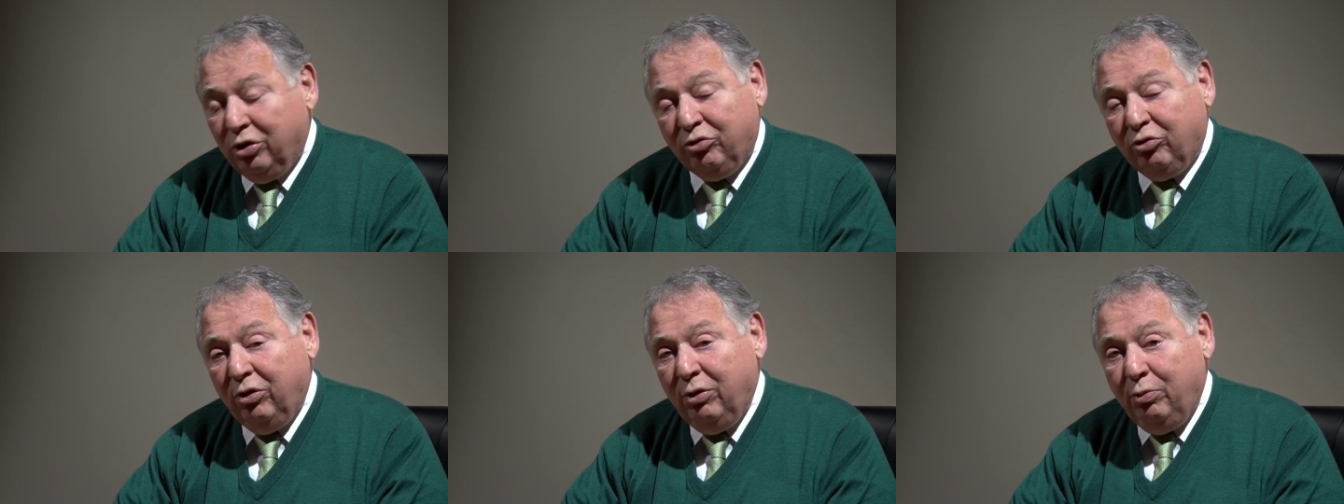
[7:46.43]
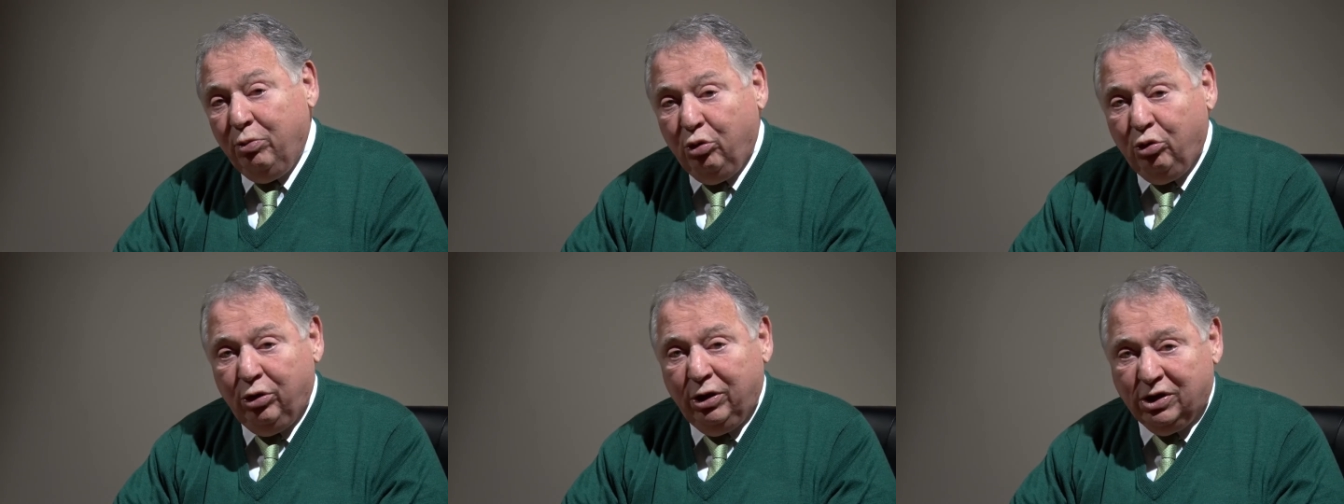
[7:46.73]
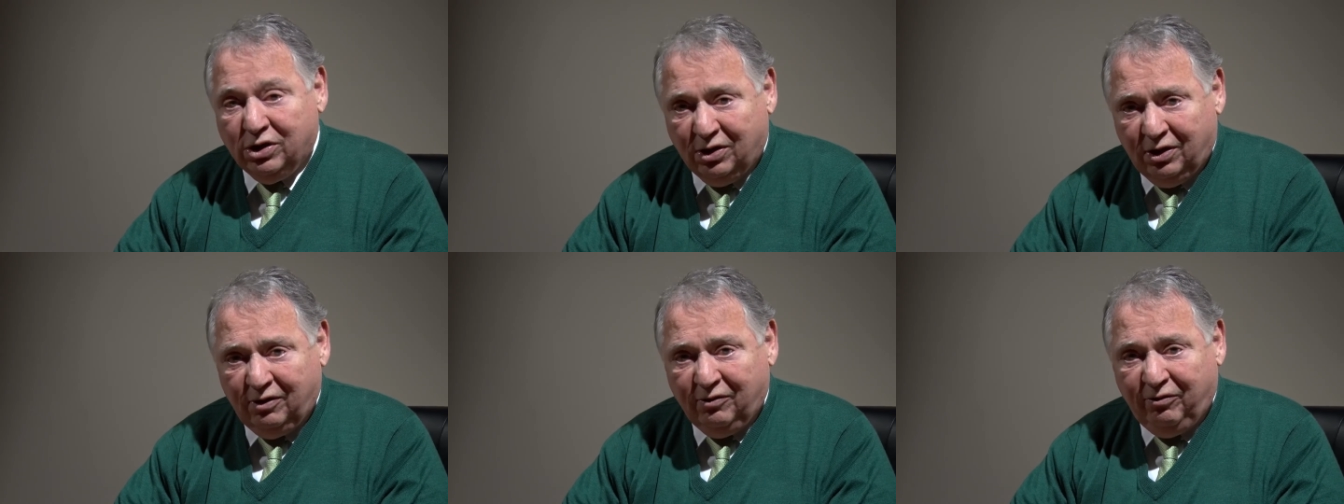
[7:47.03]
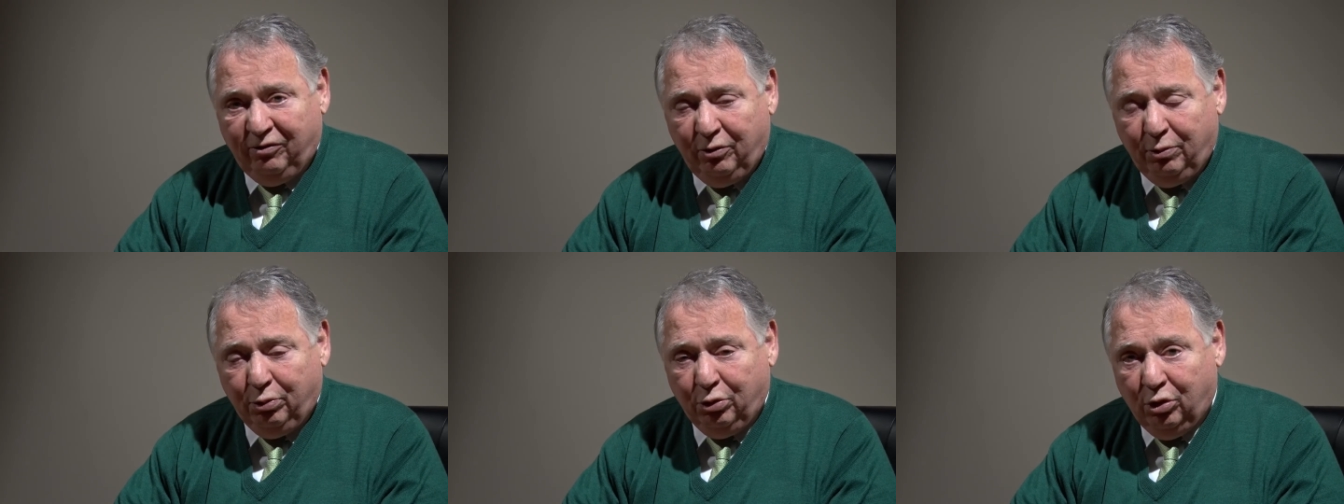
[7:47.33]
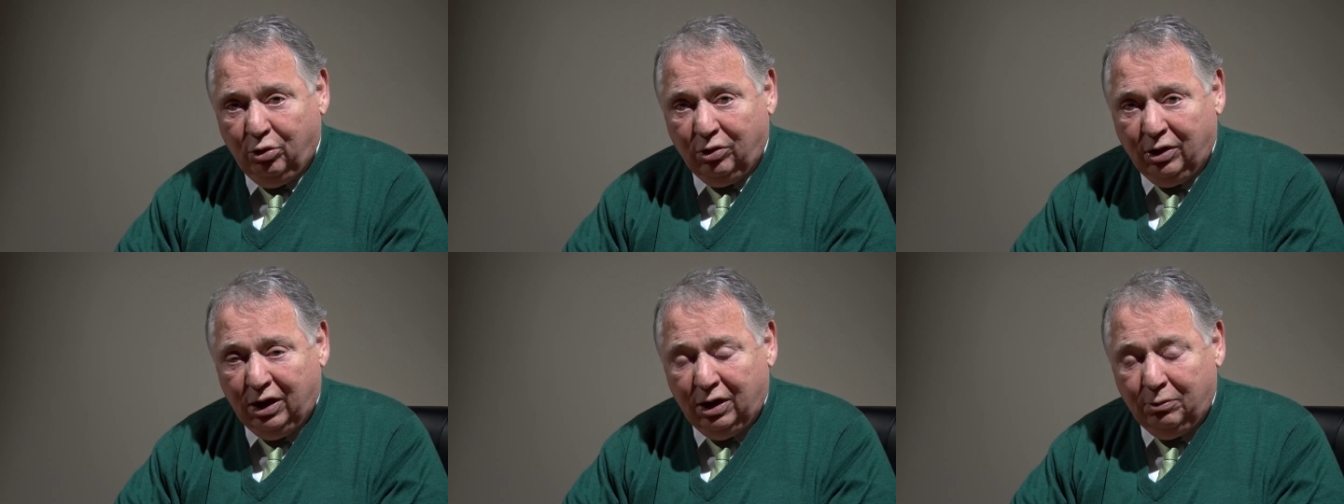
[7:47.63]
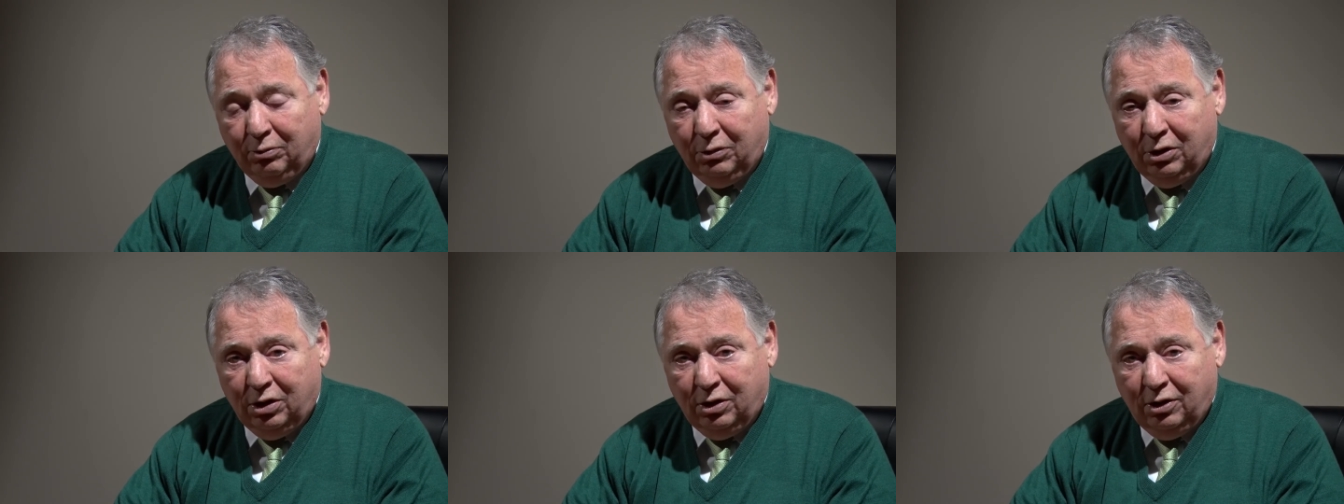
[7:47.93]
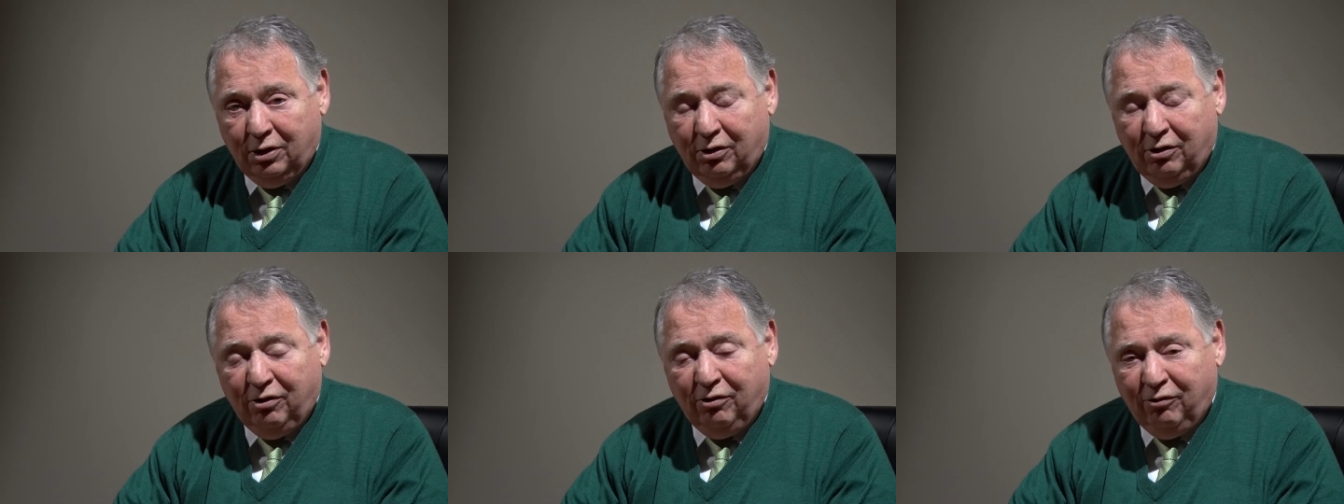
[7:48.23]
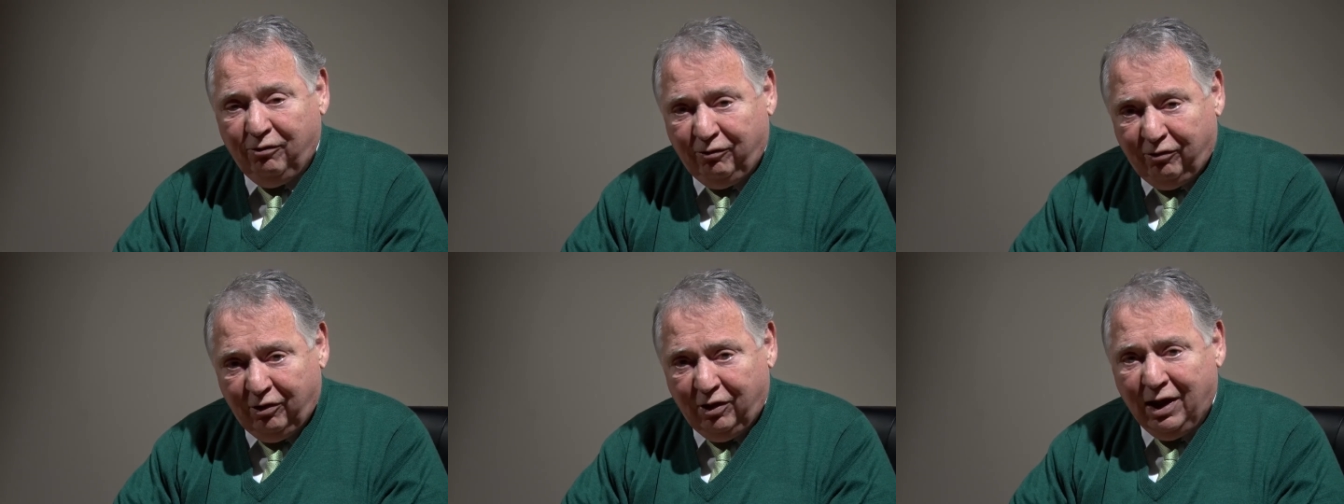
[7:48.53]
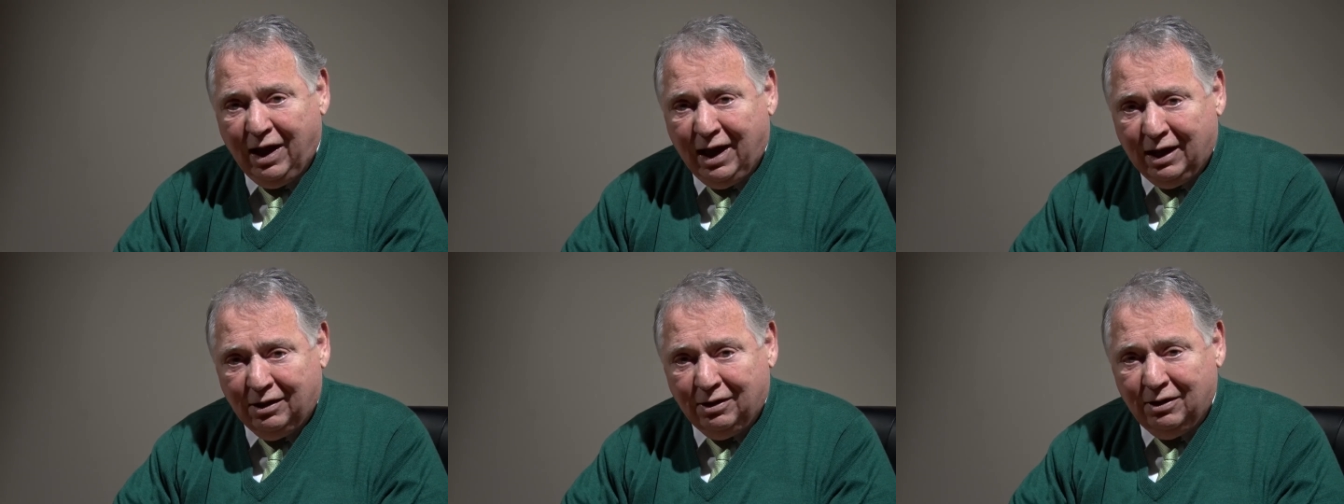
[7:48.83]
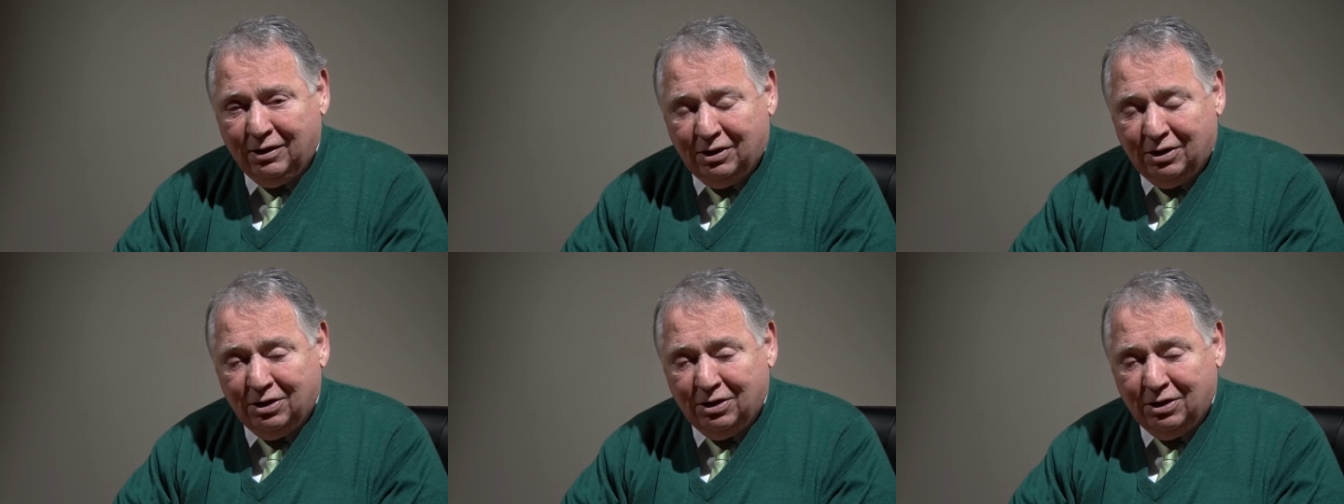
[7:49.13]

three points in a football game for that